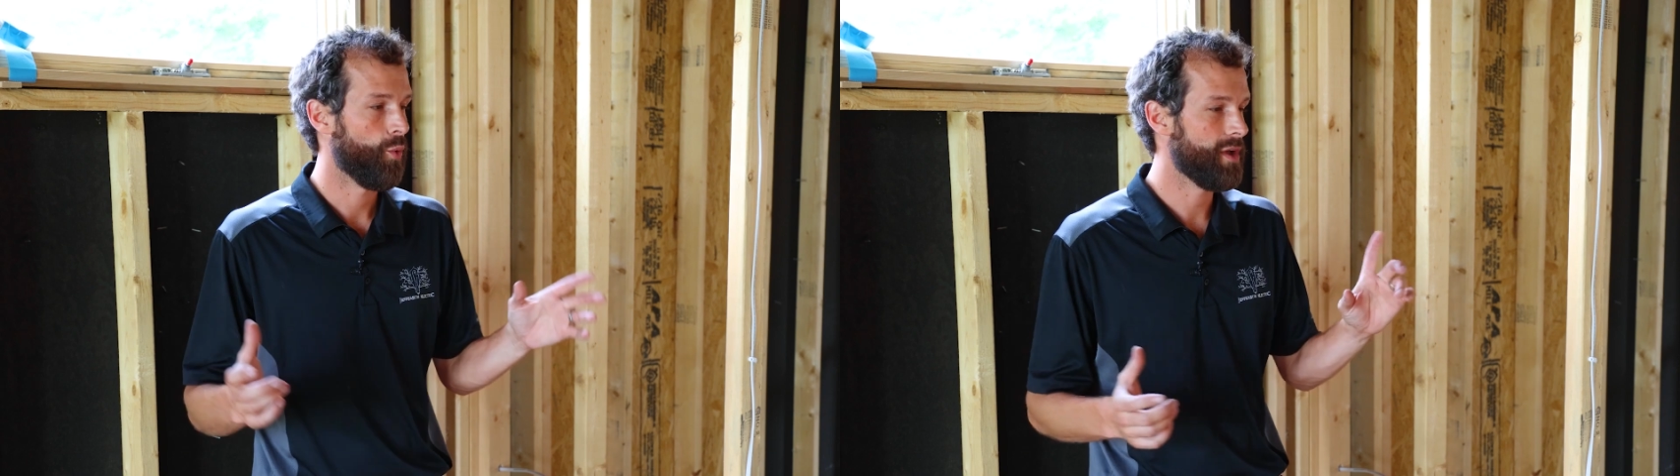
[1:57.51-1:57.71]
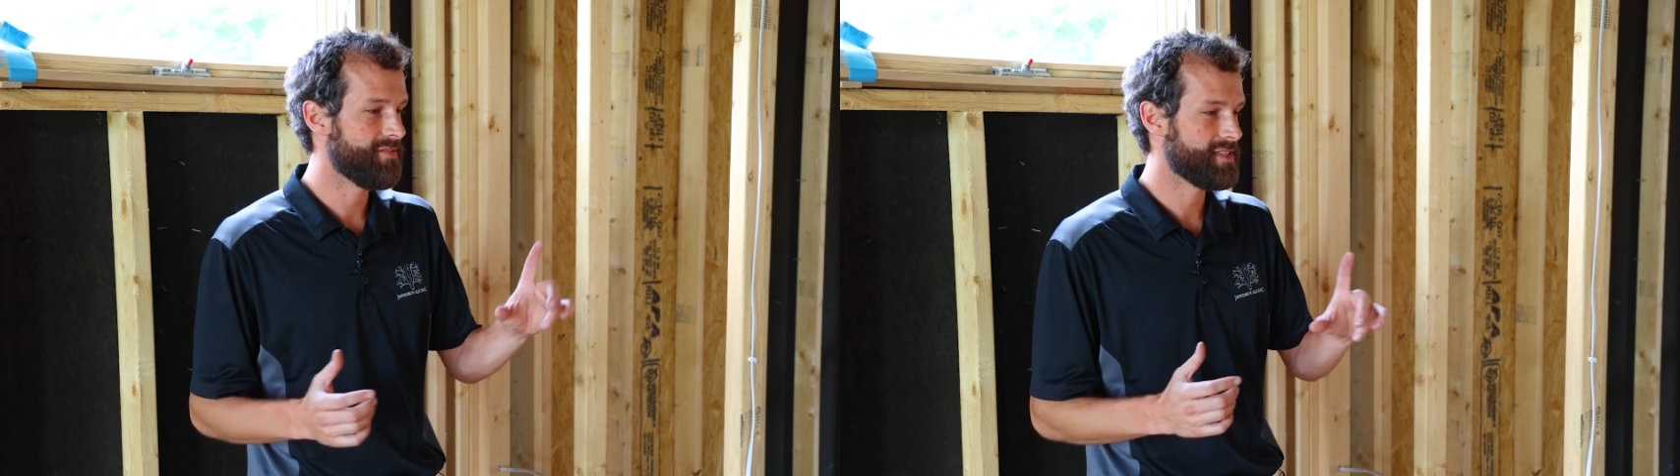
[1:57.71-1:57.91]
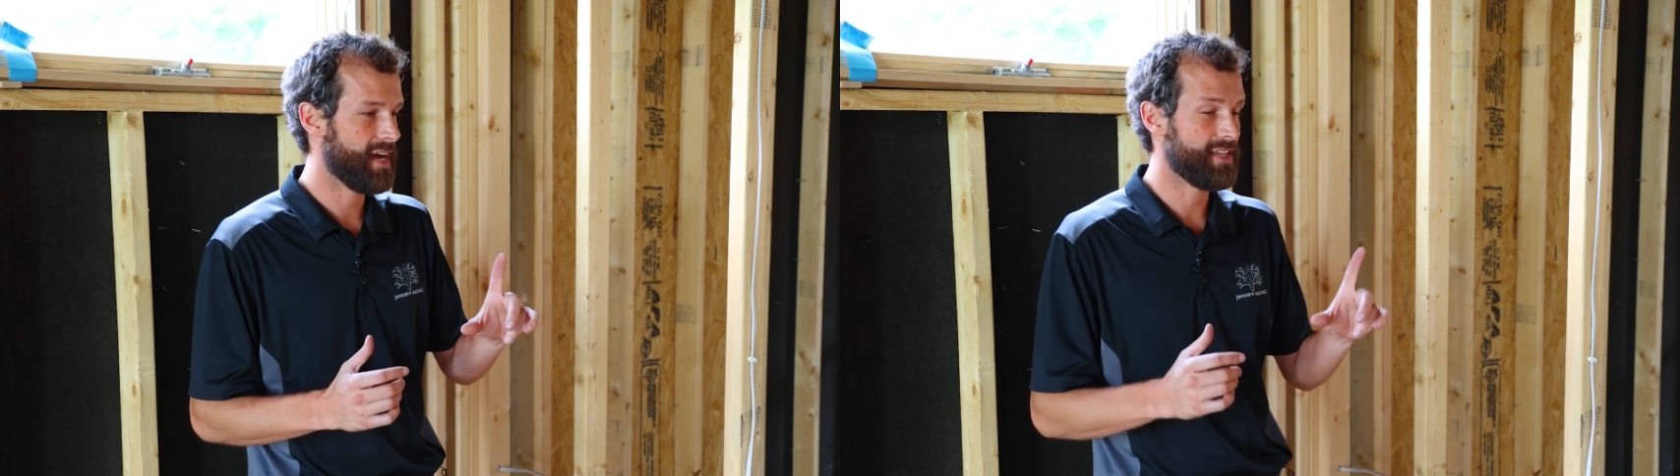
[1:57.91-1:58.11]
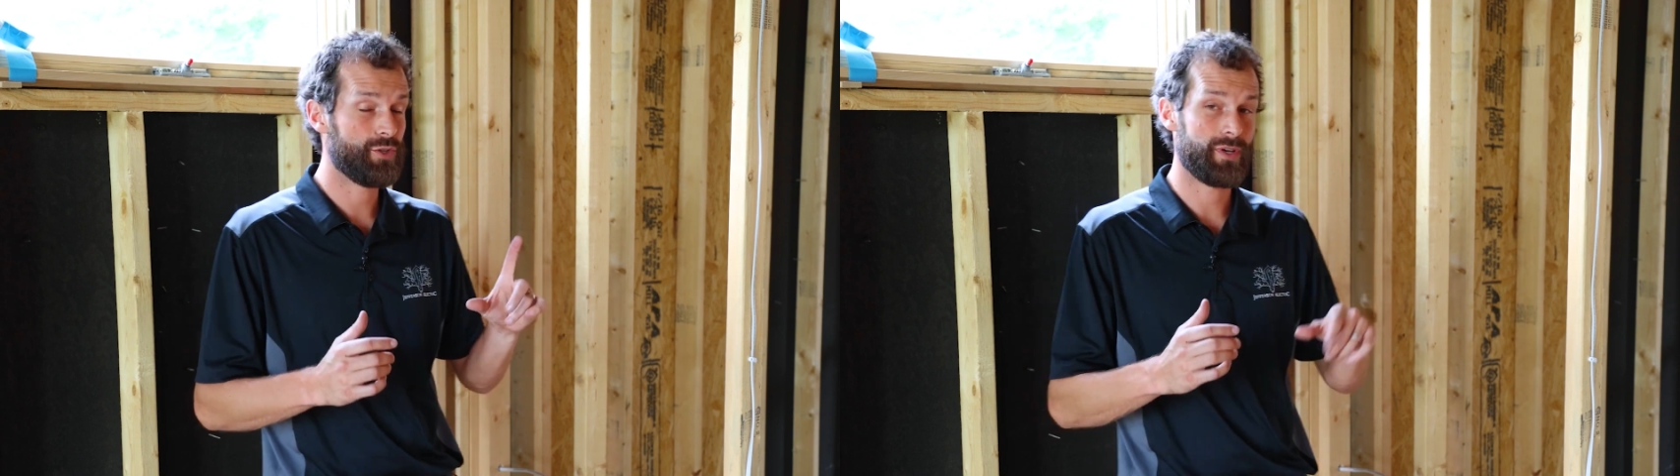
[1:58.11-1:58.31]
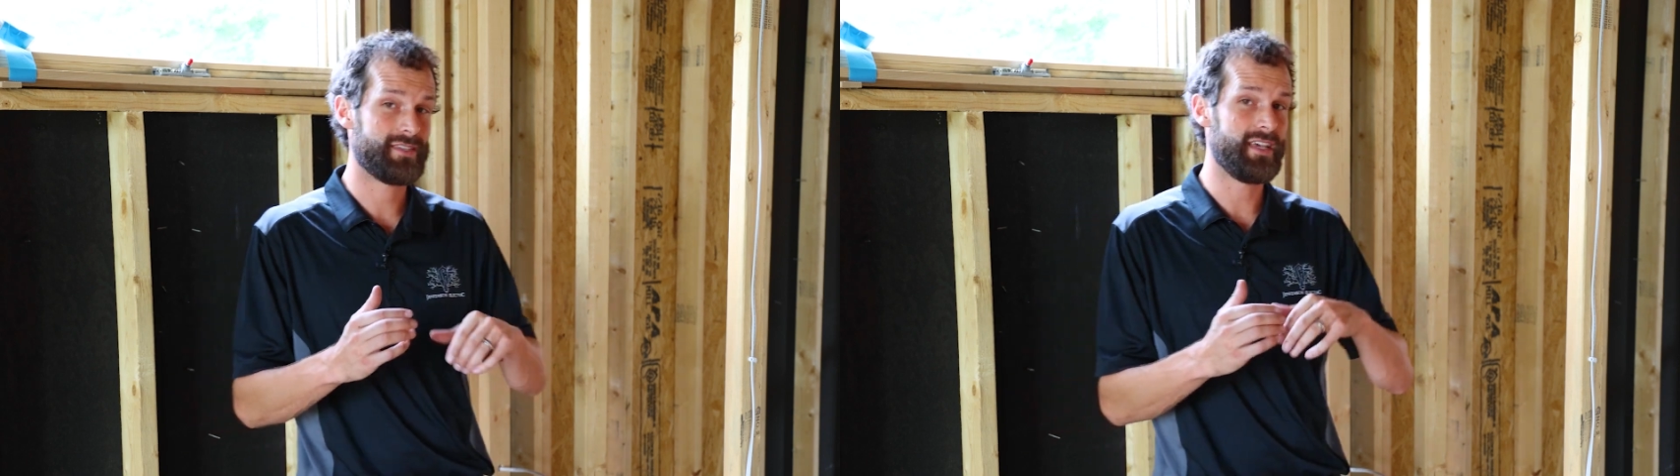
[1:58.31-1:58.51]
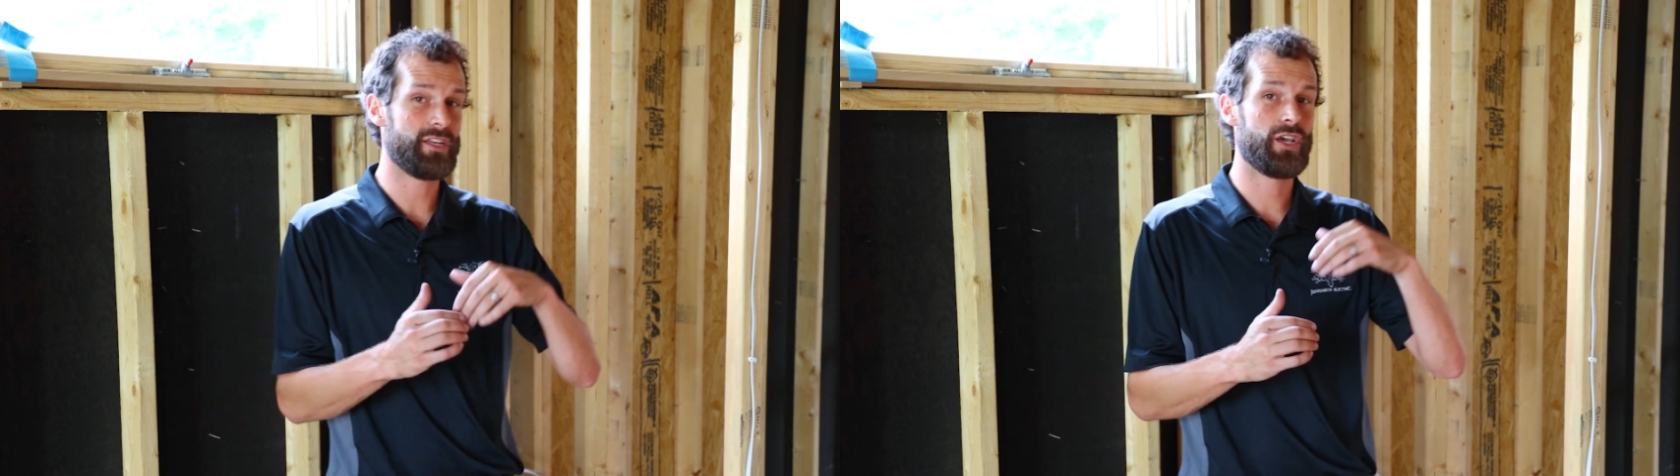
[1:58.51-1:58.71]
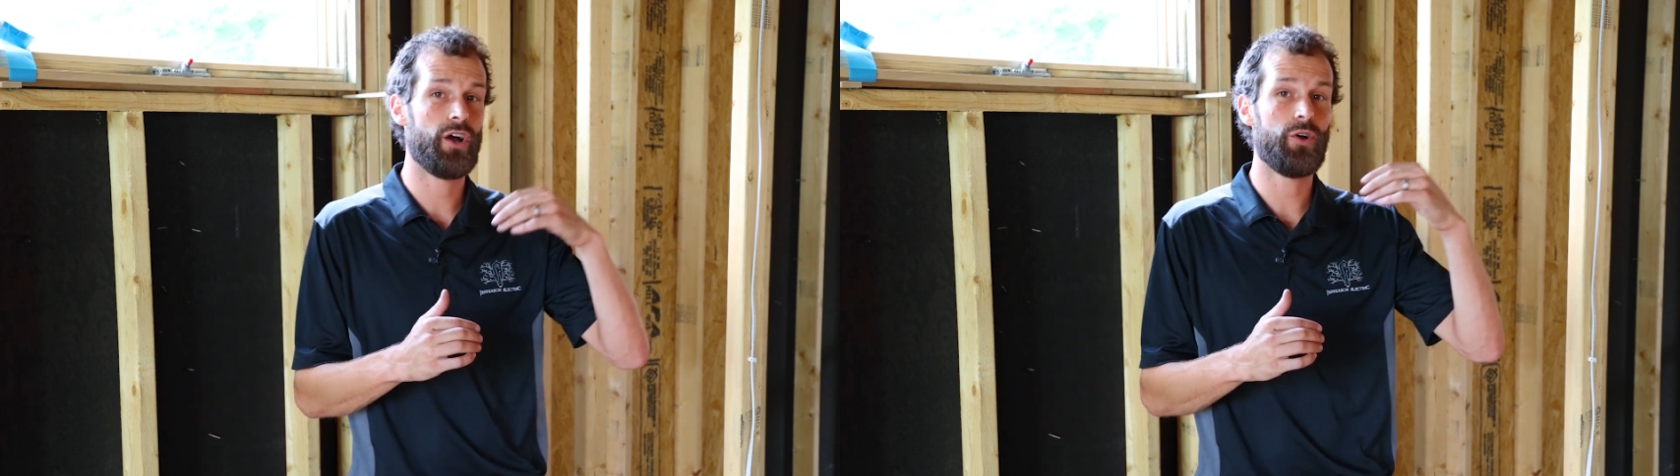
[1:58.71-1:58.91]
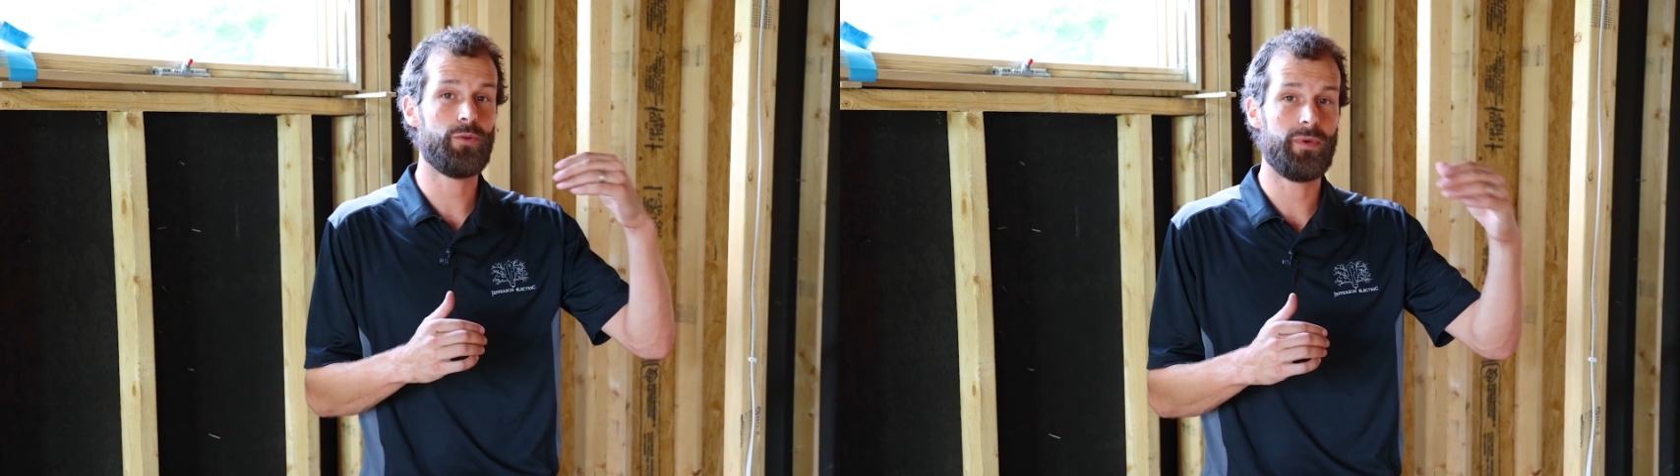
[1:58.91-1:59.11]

we have decided to exceed code